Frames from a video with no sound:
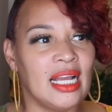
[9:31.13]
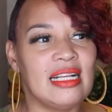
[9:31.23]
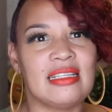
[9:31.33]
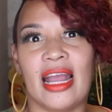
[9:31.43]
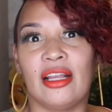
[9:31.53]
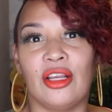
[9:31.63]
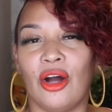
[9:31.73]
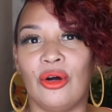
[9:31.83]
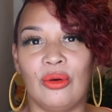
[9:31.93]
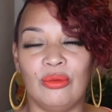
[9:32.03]
He's like,
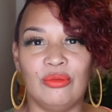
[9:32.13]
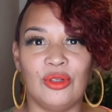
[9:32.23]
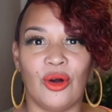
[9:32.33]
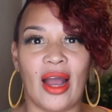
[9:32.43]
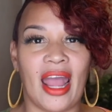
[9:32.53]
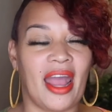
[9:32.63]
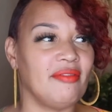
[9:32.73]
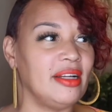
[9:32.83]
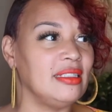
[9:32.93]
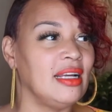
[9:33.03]
no, I
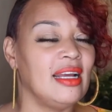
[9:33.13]
haven't.